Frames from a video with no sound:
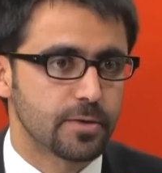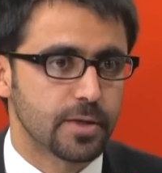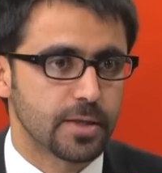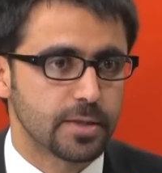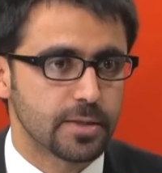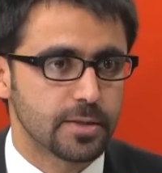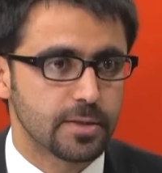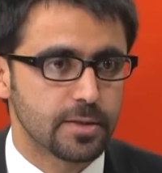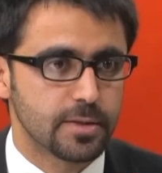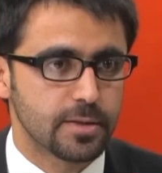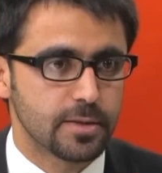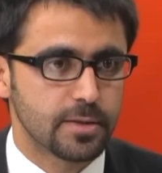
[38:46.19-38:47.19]
right?
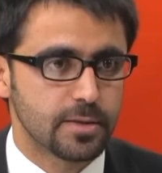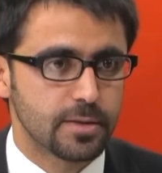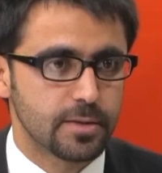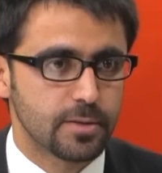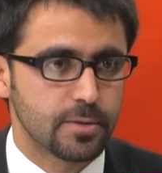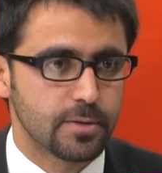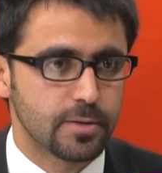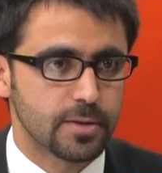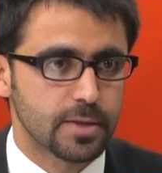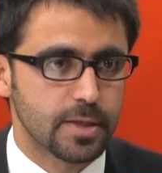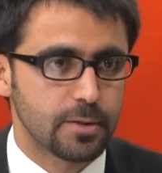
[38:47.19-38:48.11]
Can